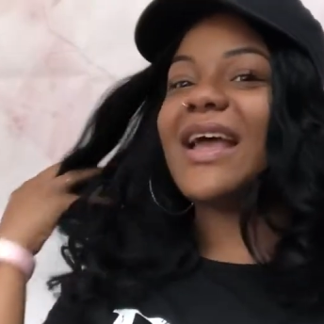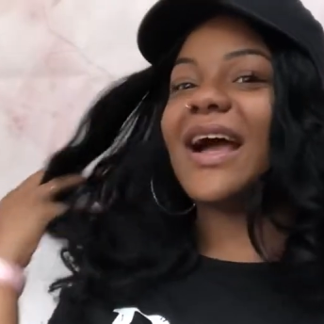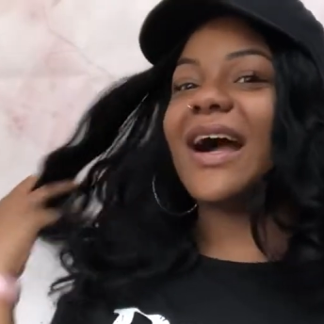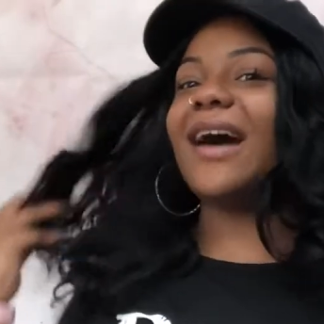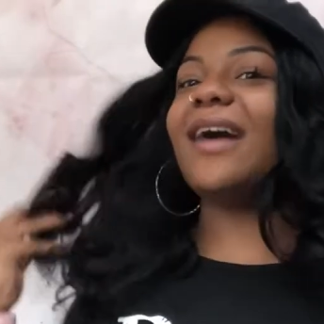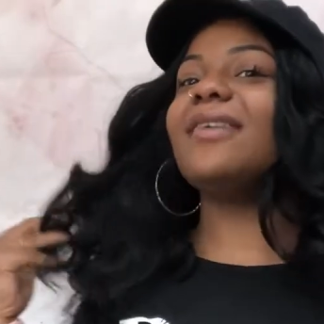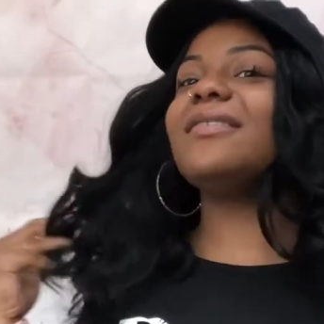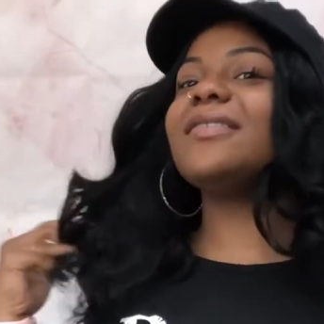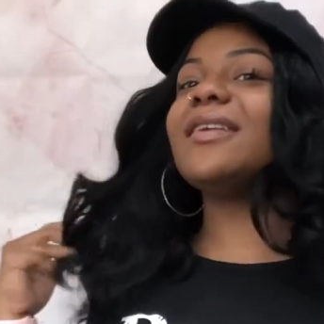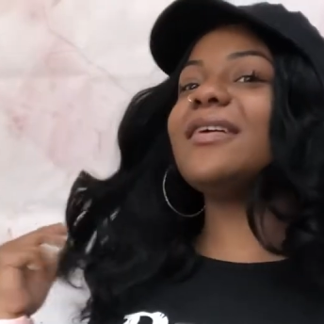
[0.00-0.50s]
I
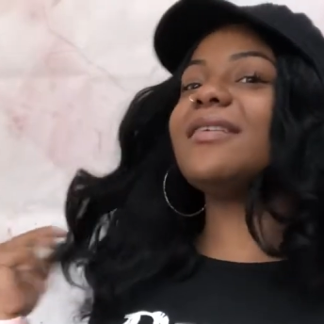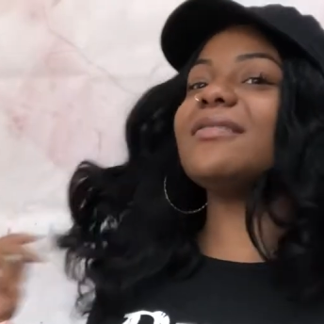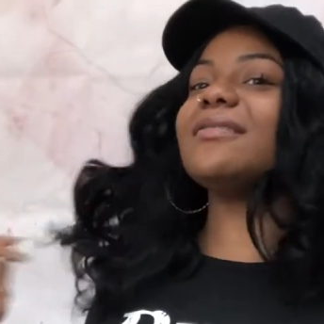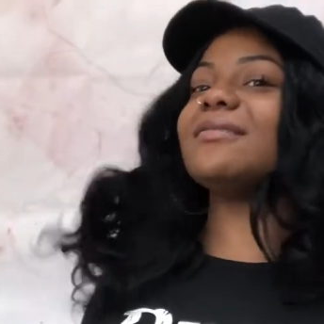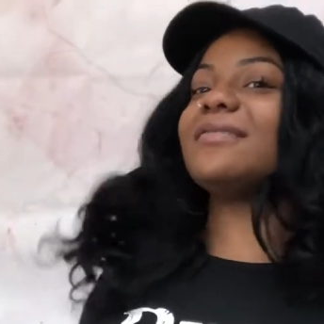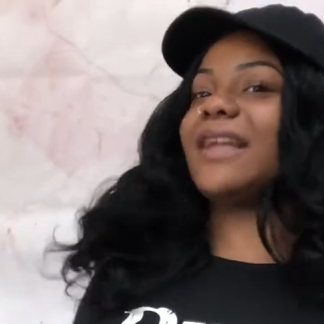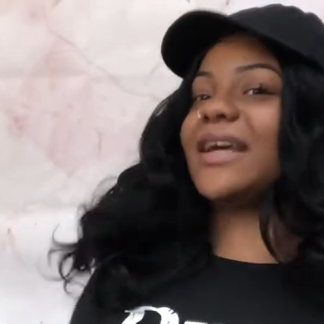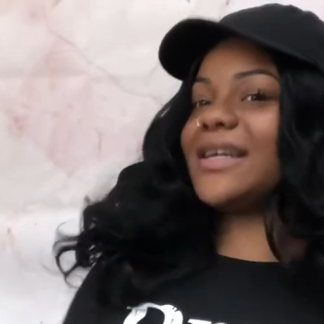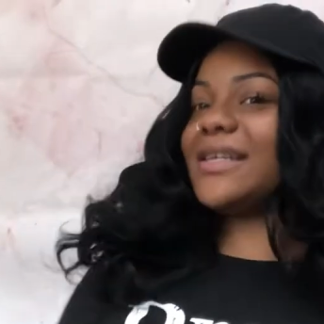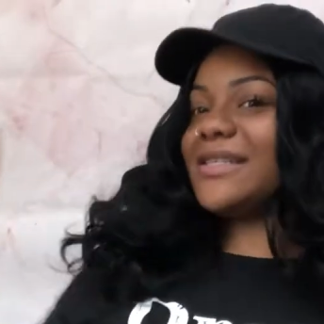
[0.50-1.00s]
don't
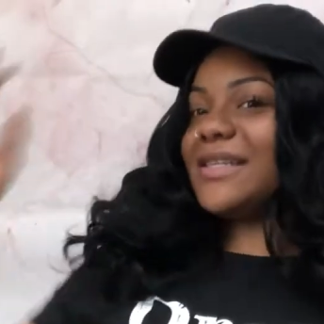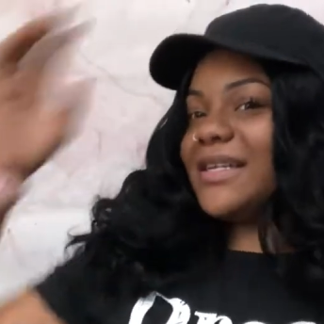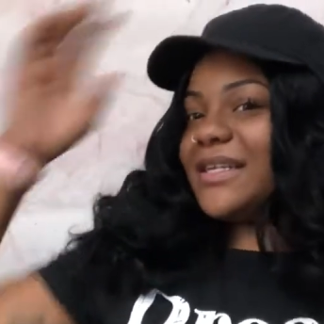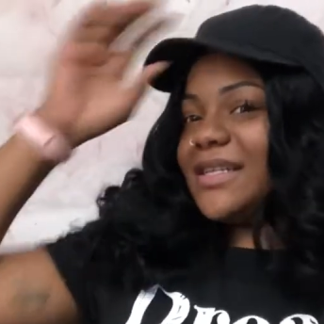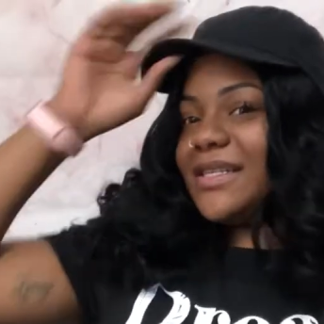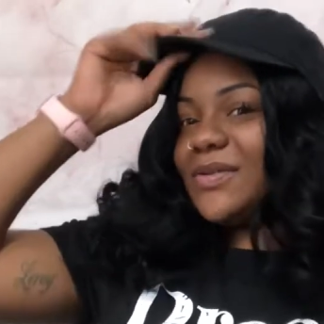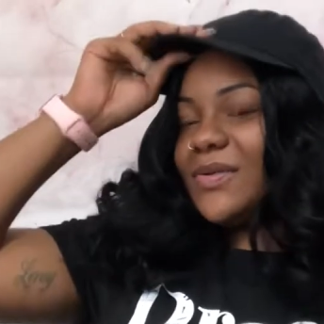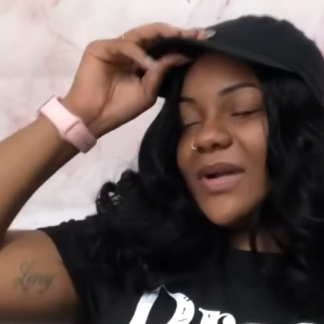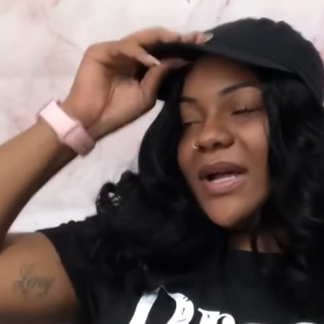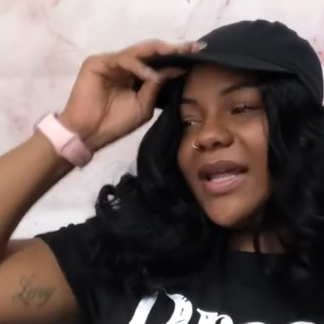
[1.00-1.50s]
know. Like I said,
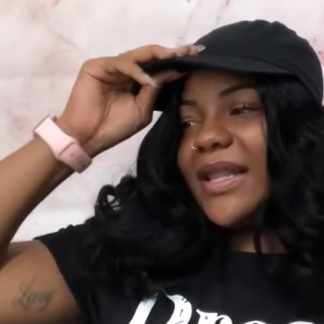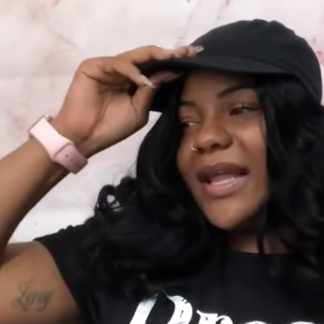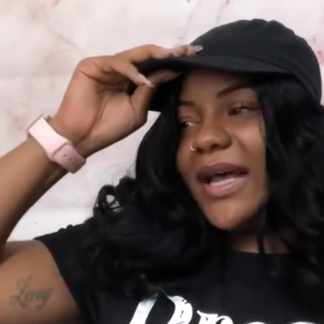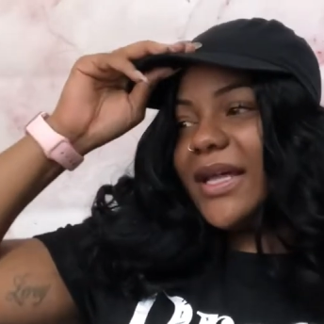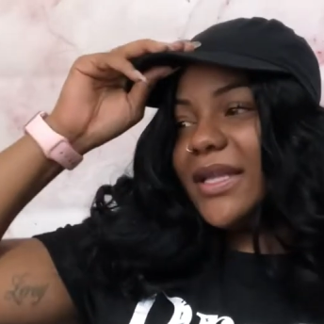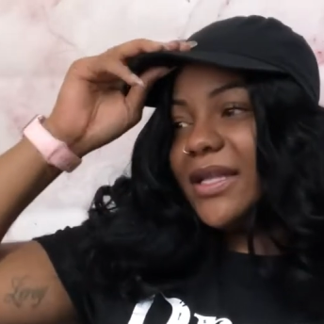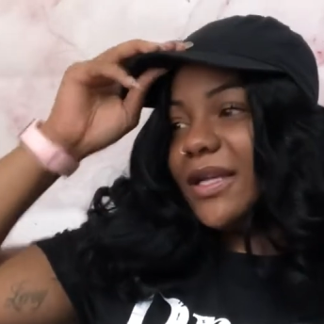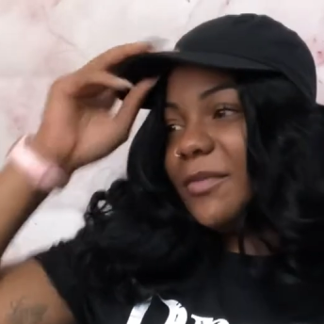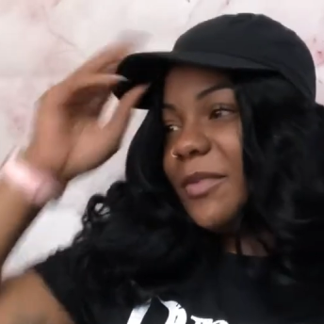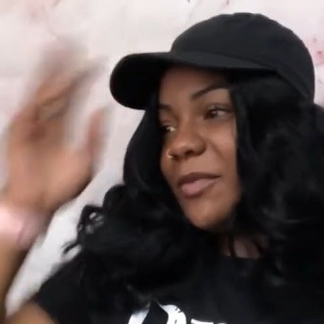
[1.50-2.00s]
this one I like
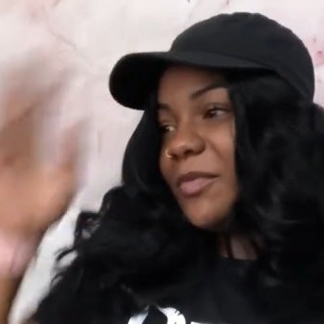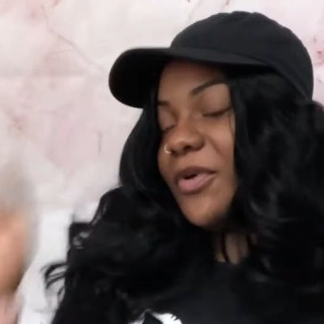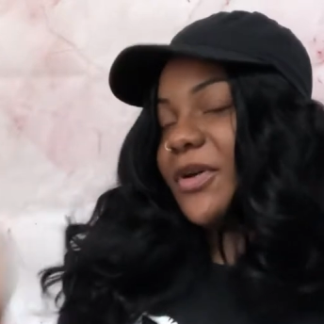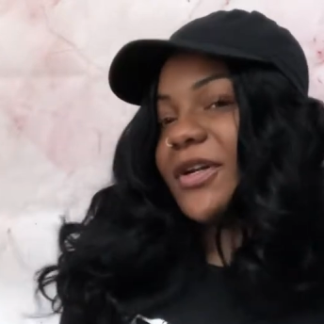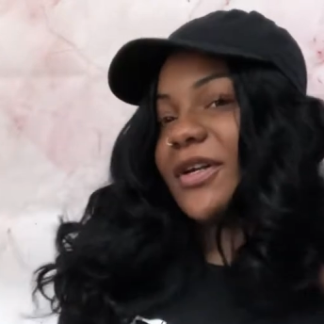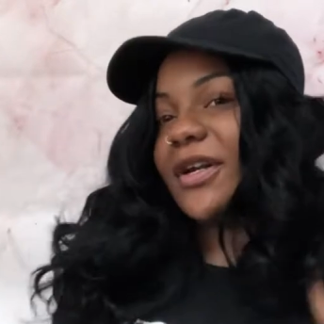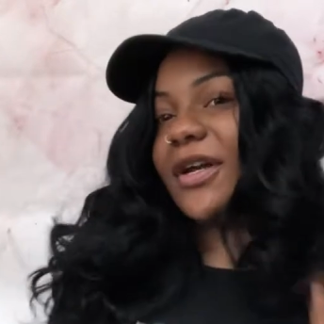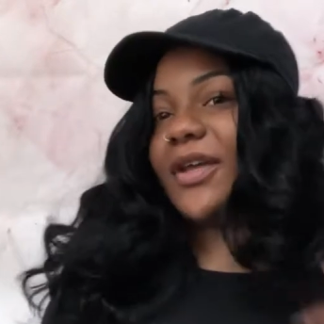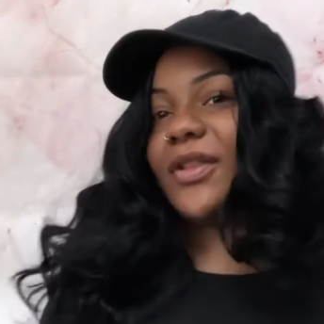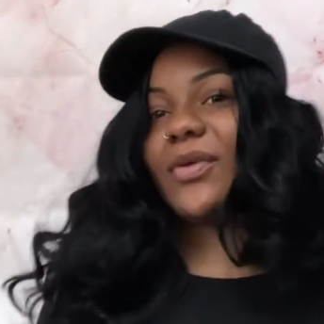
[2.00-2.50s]
a little bit more
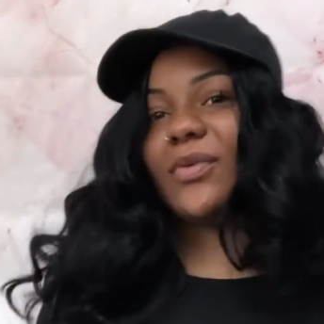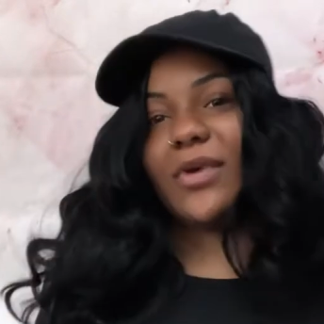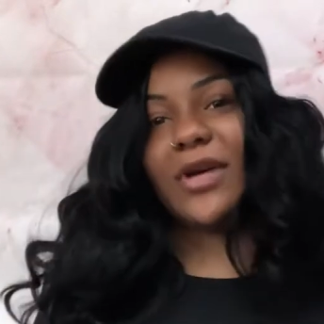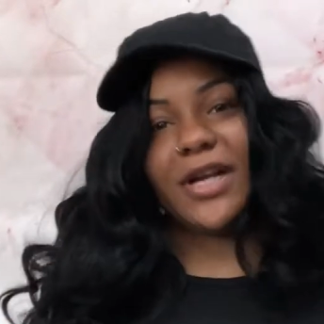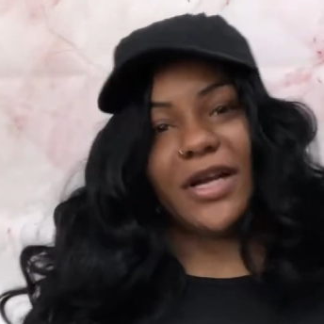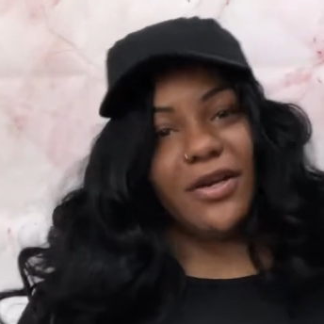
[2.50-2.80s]
than the other one.